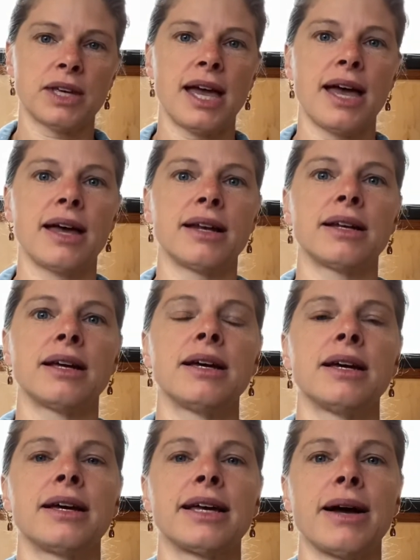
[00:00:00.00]
can
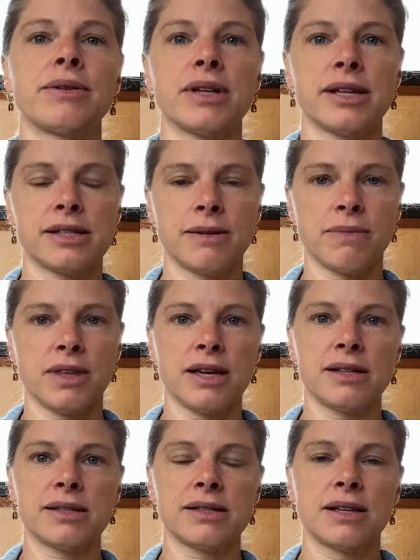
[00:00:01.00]
count on some
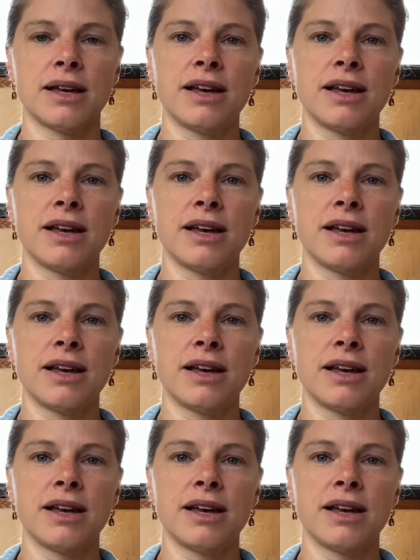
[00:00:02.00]
things.